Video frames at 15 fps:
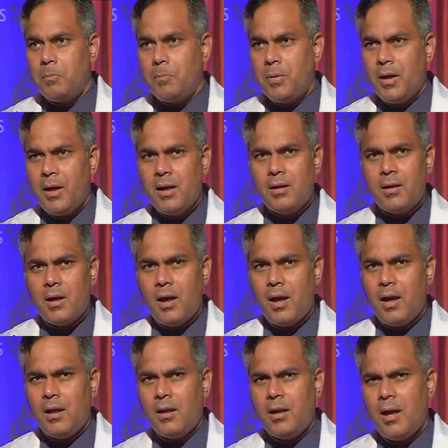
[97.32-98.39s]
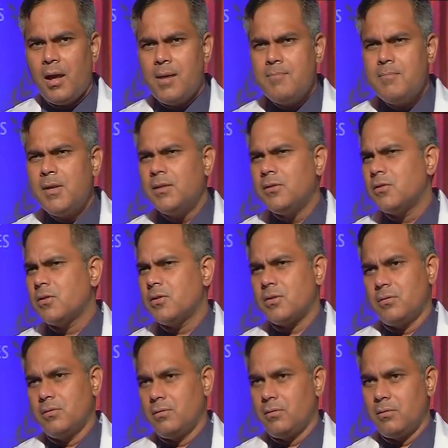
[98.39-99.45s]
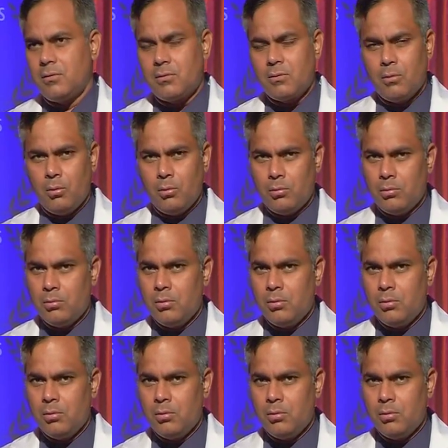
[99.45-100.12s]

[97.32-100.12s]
played an immense role